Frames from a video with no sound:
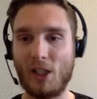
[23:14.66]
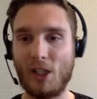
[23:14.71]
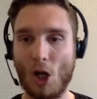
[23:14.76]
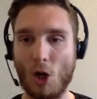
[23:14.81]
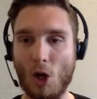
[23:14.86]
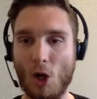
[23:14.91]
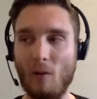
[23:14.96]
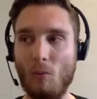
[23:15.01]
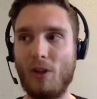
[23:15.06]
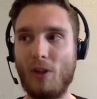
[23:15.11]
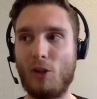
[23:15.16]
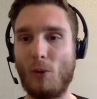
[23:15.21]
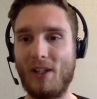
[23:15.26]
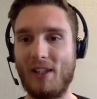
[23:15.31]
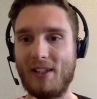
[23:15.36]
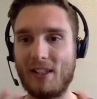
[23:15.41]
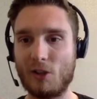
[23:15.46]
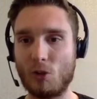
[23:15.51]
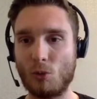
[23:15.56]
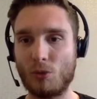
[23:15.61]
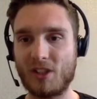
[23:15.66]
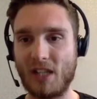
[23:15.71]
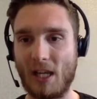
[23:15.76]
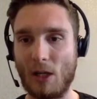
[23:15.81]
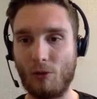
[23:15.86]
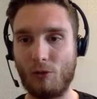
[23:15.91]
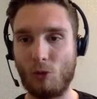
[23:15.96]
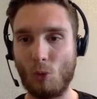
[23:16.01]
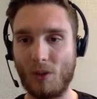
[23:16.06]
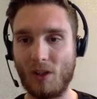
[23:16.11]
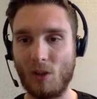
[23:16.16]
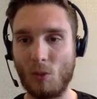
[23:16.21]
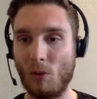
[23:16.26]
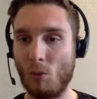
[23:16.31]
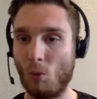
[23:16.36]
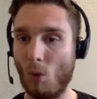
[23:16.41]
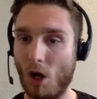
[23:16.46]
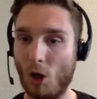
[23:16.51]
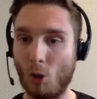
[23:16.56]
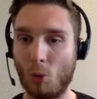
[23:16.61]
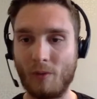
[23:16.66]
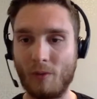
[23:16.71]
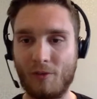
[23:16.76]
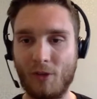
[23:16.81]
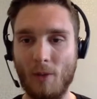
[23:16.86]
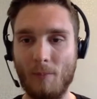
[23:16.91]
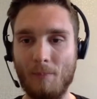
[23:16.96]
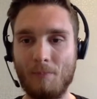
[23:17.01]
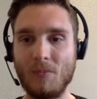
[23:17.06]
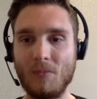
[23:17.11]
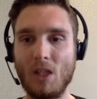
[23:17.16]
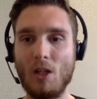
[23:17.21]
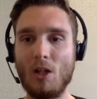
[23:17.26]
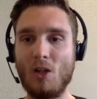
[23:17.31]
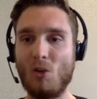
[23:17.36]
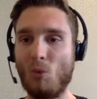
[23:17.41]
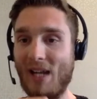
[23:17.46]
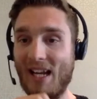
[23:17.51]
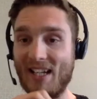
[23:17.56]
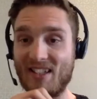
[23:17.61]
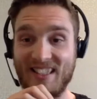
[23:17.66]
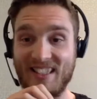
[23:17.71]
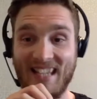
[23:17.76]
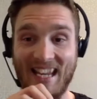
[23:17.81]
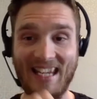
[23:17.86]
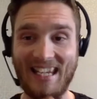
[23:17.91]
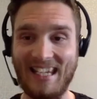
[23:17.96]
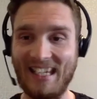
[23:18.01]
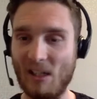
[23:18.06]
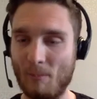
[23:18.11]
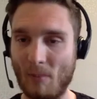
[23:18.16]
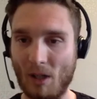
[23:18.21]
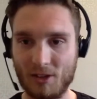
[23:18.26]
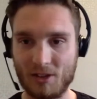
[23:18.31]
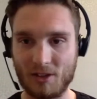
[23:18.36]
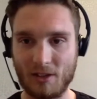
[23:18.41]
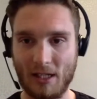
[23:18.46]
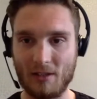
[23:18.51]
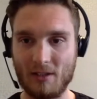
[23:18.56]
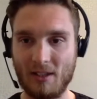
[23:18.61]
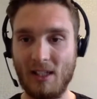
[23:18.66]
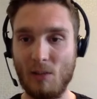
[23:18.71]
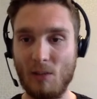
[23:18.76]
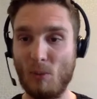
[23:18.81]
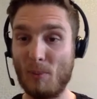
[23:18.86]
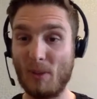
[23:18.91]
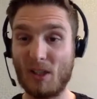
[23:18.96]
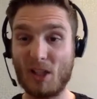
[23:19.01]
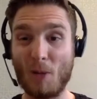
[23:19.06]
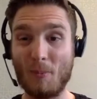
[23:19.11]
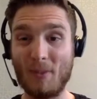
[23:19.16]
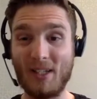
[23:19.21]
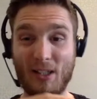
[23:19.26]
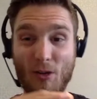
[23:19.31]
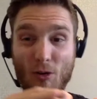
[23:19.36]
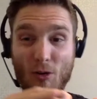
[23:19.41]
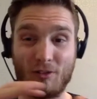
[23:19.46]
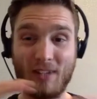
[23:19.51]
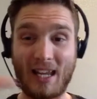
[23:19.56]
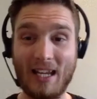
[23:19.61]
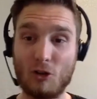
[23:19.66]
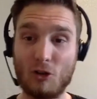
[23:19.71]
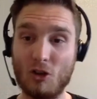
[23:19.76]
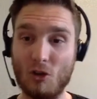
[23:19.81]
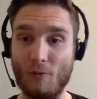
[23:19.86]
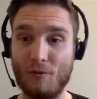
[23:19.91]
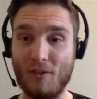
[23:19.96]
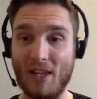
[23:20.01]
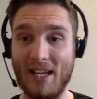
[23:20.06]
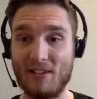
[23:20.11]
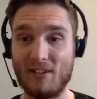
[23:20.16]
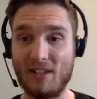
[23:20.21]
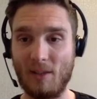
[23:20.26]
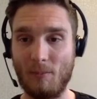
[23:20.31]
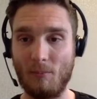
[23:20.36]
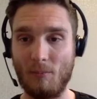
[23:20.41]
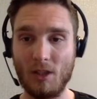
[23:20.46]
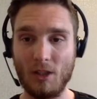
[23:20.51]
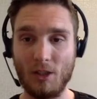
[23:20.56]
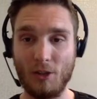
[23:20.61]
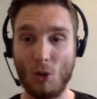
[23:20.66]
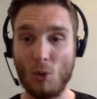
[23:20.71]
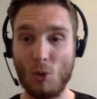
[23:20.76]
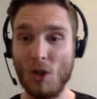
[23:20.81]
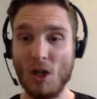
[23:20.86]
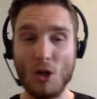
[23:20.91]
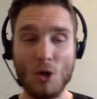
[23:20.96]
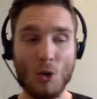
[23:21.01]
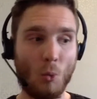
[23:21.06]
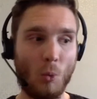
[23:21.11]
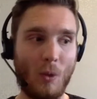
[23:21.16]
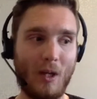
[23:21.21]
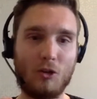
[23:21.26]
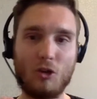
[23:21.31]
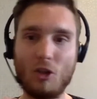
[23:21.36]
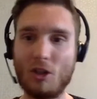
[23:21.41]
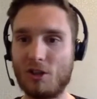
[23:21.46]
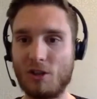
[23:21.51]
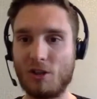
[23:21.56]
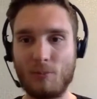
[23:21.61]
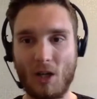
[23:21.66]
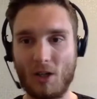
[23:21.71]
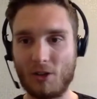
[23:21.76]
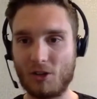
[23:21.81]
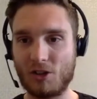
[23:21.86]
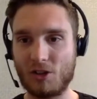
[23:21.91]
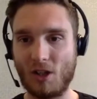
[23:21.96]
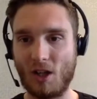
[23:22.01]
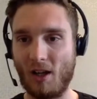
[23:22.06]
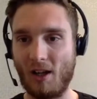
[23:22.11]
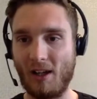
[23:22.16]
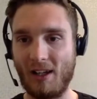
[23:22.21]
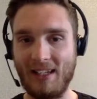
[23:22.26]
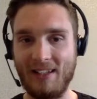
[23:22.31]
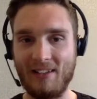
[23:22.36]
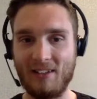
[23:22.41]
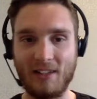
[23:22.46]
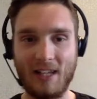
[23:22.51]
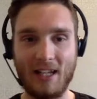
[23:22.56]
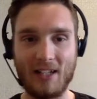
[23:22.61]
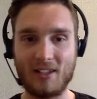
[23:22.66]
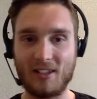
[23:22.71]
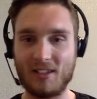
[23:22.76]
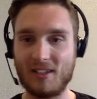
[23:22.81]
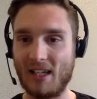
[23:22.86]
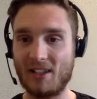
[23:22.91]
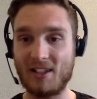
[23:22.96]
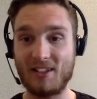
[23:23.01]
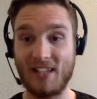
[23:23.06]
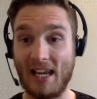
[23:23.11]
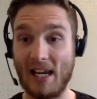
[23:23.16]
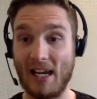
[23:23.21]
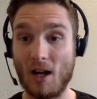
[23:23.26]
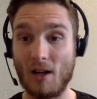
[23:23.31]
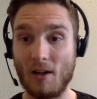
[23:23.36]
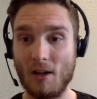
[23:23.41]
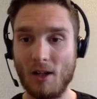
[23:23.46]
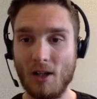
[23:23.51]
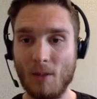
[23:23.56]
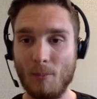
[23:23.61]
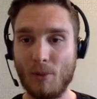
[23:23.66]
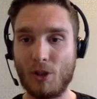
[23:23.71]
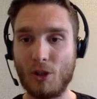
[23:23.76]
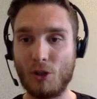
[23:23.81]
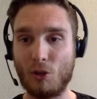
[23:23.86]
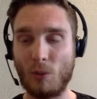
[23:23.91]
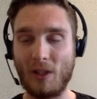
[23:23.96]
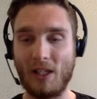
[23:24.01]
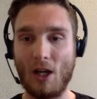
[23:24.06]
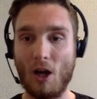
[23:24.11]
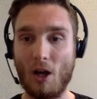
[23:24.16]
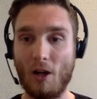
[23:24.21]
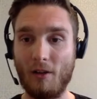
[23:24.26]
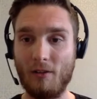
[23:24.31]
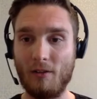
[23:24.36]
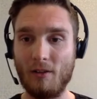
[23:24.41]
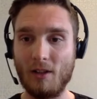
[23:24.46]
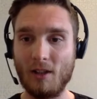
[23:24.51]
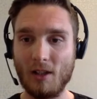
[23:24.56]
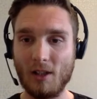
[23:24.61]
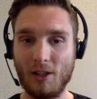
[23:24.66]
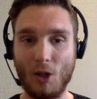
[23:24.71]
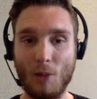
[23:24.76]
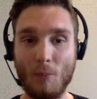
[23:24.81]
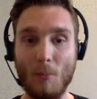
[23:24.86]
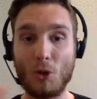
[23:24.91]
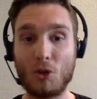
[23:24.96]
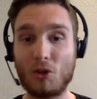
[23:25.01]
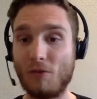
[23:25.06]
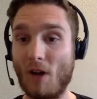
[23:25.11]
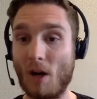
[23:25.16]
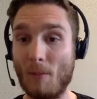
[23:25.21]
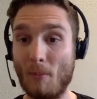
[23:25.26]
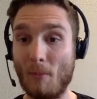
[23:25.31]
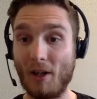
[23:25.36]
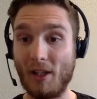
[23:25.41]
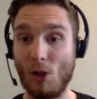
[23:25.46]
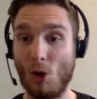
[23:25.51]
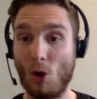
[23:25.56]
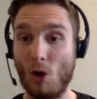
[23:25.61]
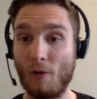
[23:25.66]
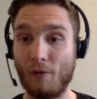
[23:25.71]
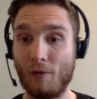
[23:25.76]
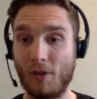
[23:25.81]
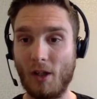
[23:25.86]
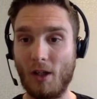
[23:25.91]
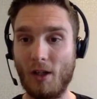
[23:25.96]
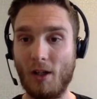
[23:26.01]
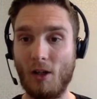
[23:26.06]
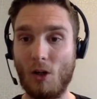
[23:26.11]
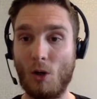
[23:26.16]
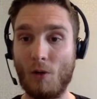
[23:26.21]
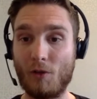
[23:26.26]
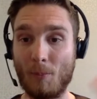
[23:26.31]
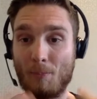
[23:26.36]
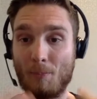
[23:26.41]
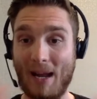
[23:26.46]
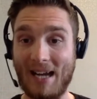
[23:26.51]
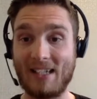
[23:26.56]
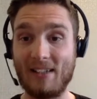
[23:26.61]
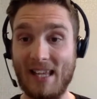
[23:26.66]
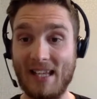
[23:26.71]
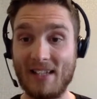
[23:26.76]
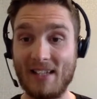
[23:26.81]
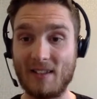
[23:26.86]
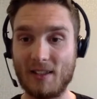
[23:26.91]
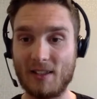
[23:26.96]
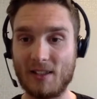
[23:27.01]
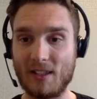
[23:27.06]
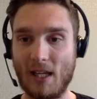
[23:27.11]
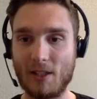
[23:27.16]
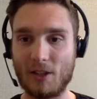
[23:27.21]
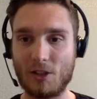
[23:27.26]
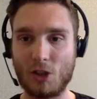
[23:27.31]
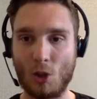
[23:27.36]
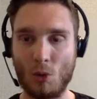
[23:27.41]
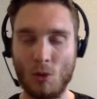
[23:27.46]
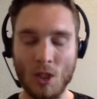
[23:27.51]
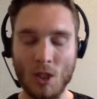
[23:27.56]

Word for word: go in, we do an initial sales audit, we work with them, we actually get in amongst their team, we become an extension of their team. You know, we're just as much uh, into their success as they are because we earn, you know, most of our money off the off the back of their success. So